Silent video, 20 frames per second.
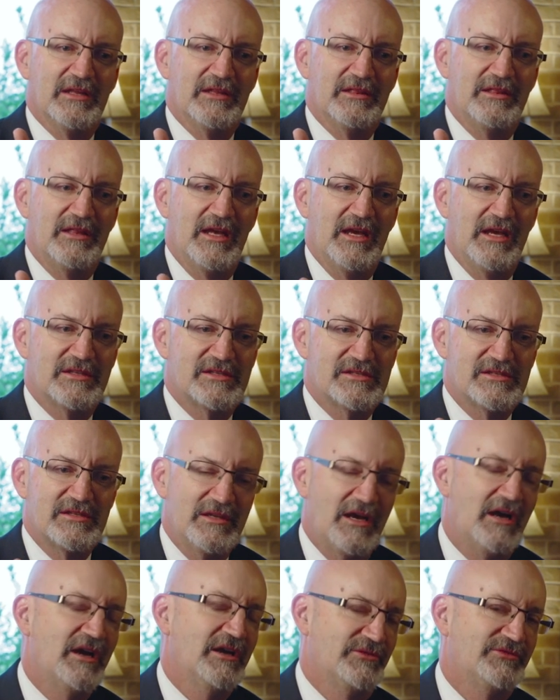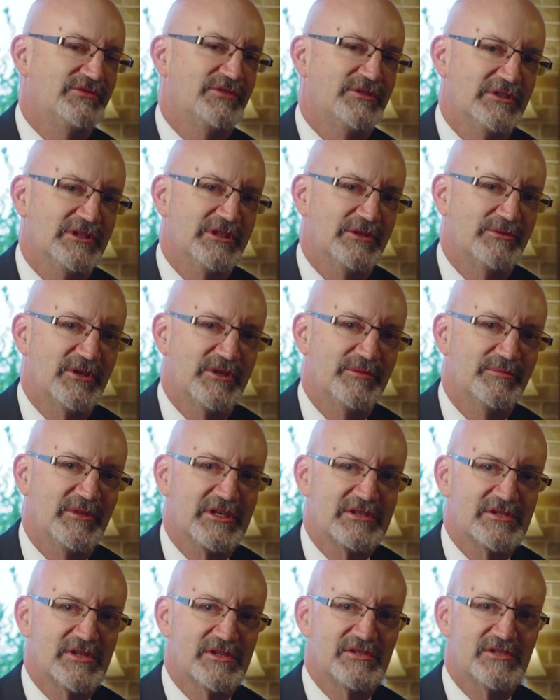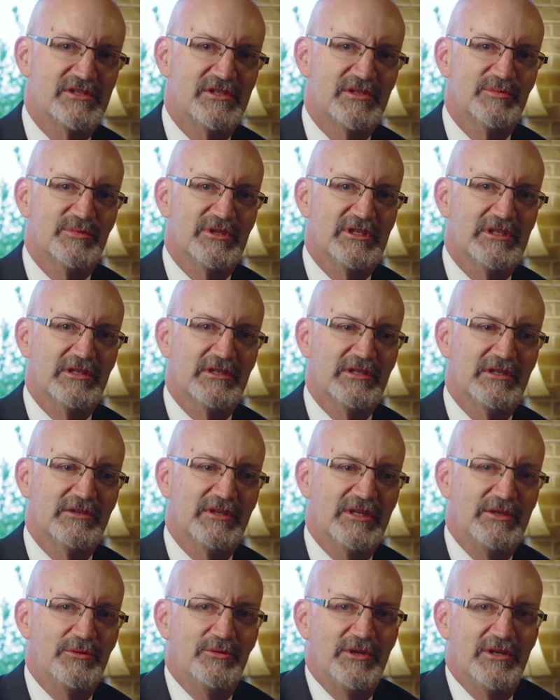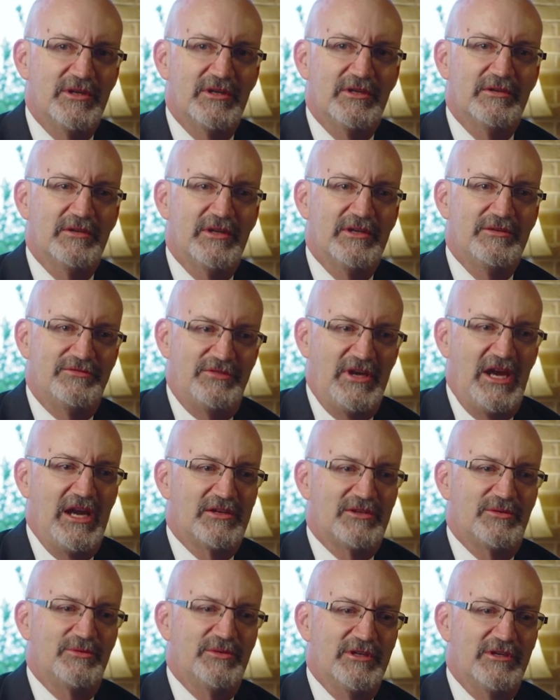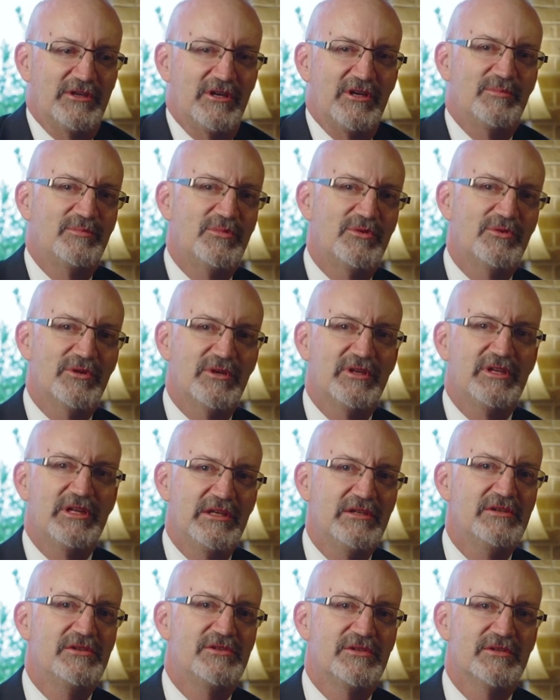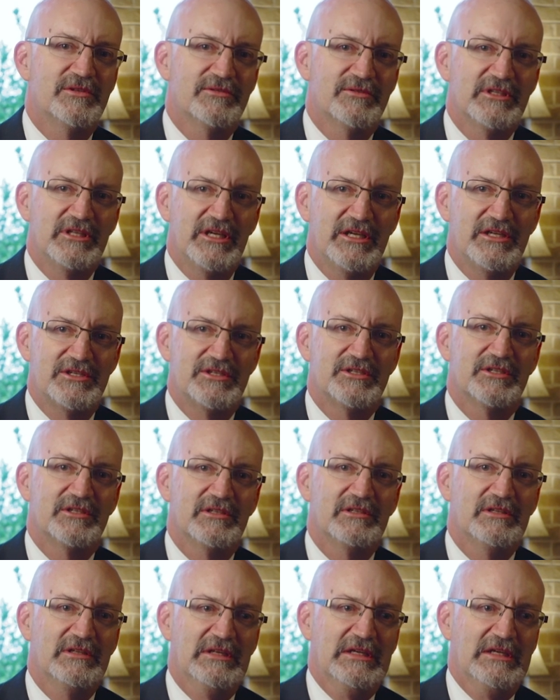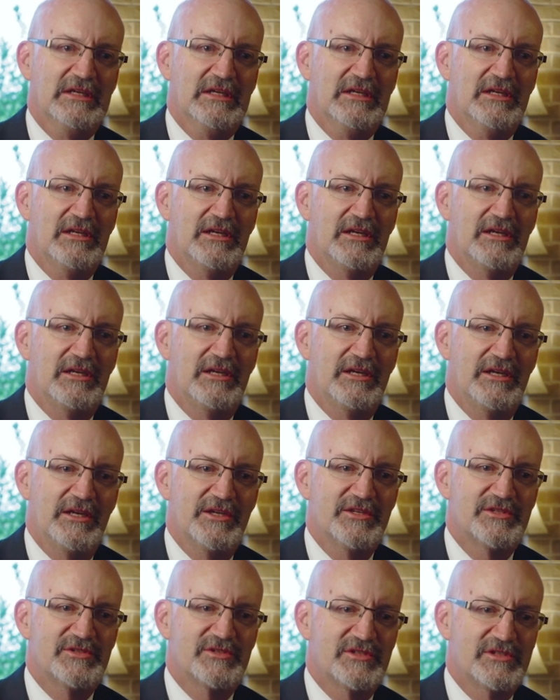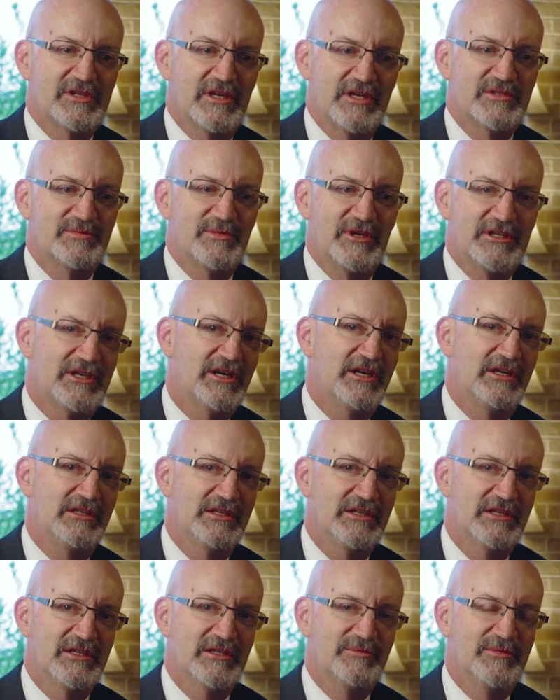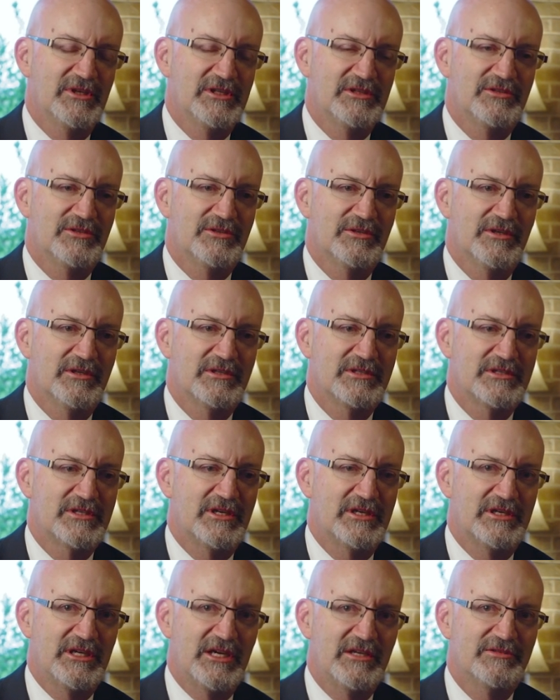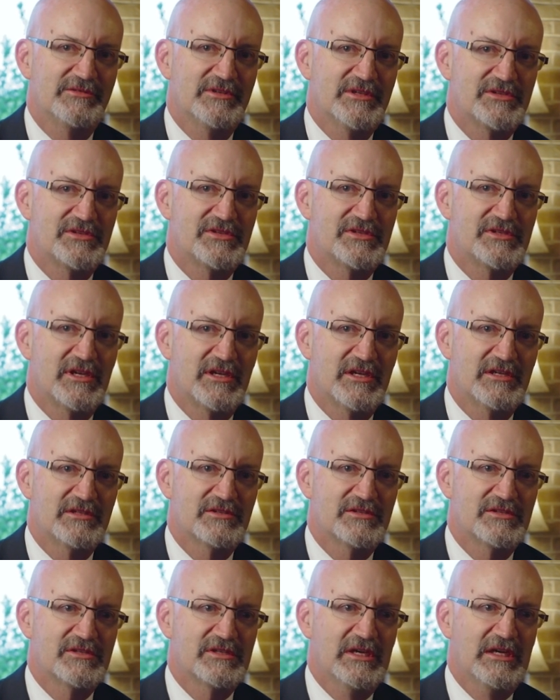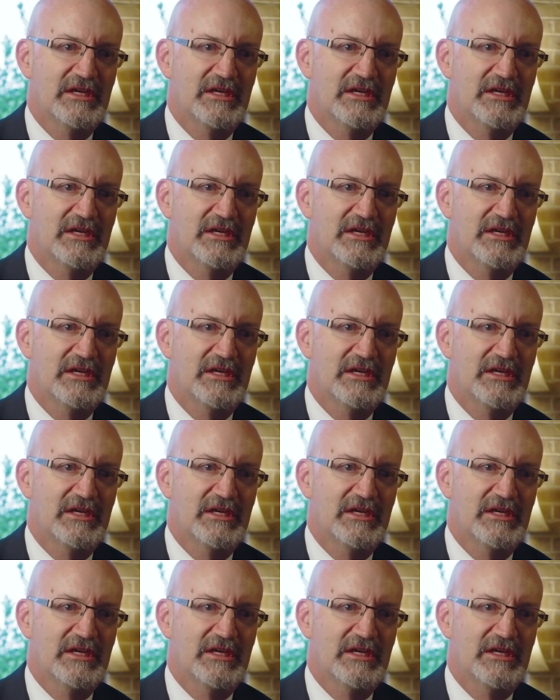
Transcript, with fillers: that's not fully what makes us human. Right? We're, in fact, we're all born into relation. Uh, as, as my colleague and mentor John Alvis says,